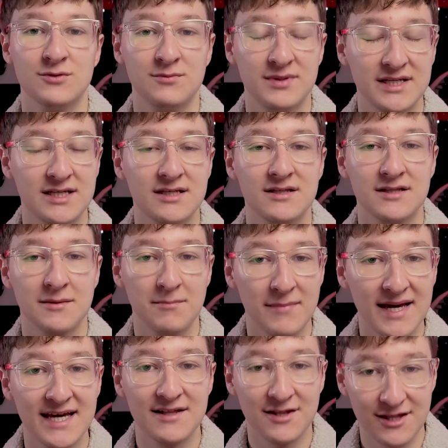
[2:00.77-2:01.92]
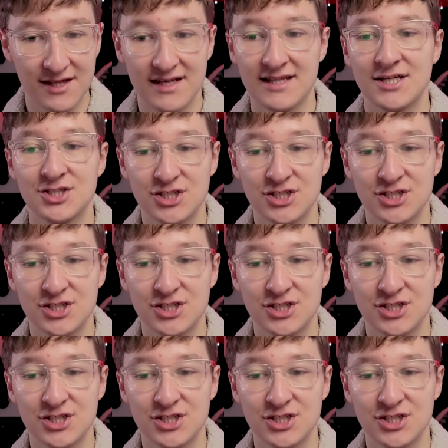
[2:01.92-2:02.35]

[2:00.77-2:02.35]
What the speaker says: be the main thing that